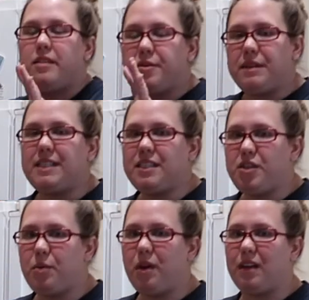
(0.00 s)
The reason
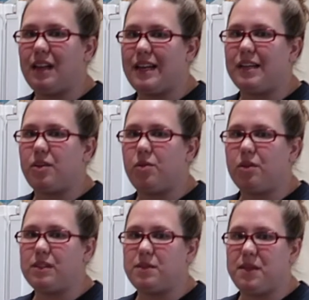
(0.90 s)
you want to let it
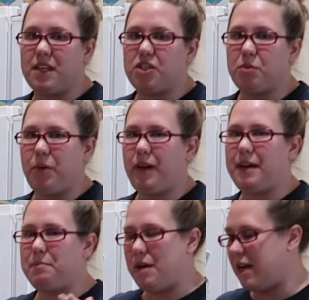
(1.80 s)
cool is because you're
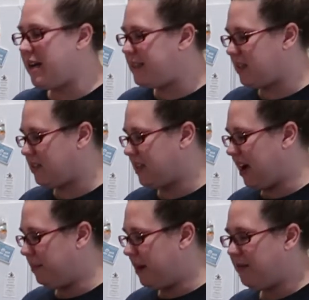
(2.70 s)
putting mayonnaise on
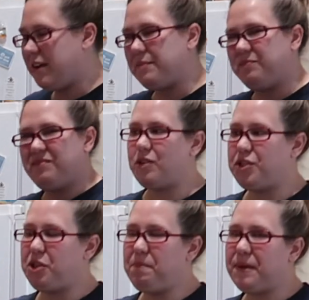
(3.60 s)
top of it.
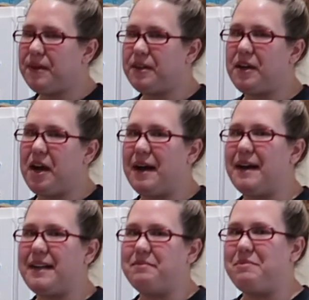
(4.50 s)
Super
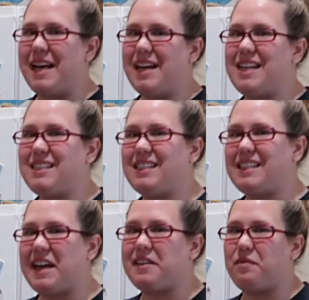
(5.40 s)
hot mayonnaise is
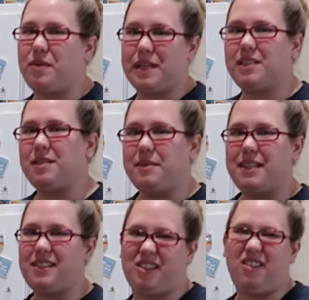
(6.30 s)
kind of weird to
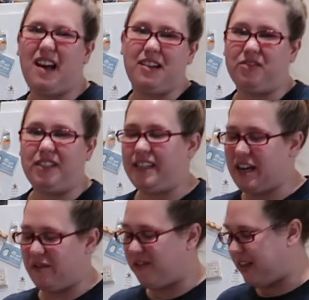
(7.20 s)
me, so I don't really
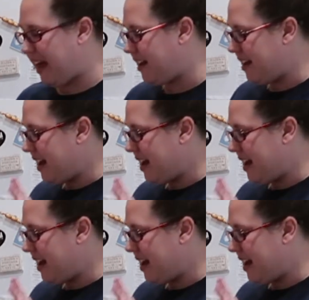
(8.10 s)
care for that.